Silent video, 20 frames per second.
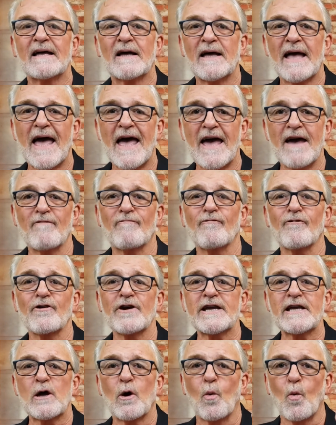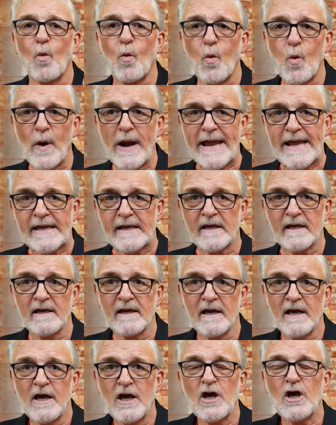Every week.
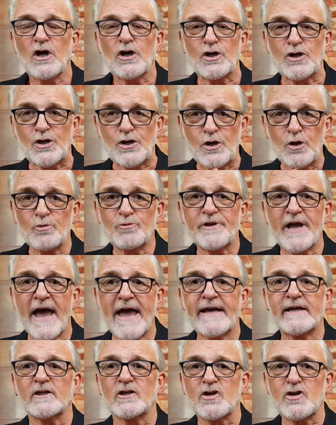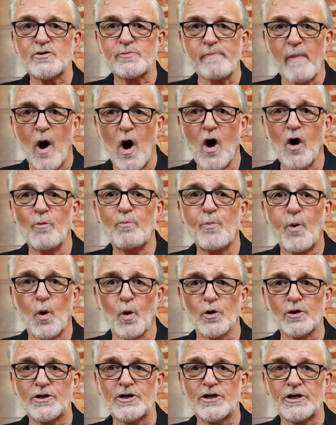You take a small
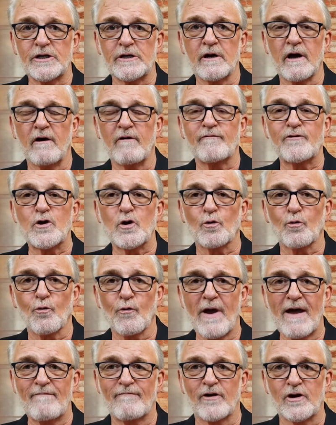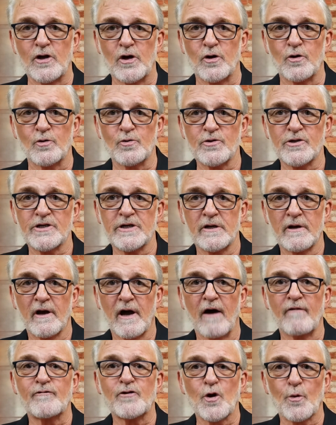portion of your revenues,
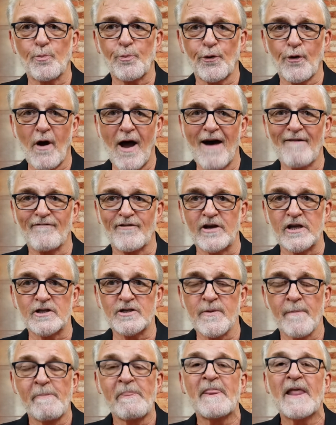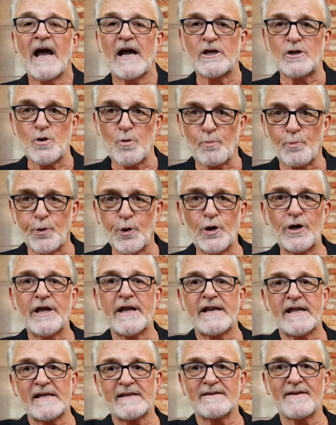of your profits, and you put
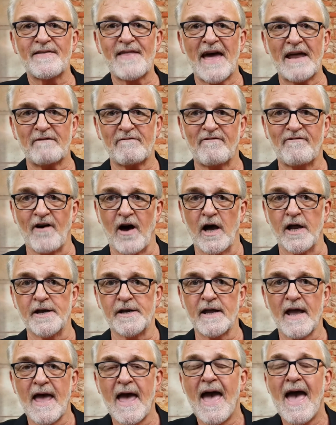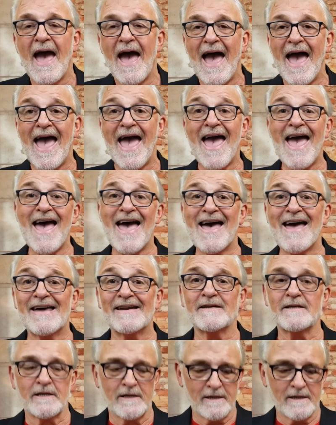it into that fund. And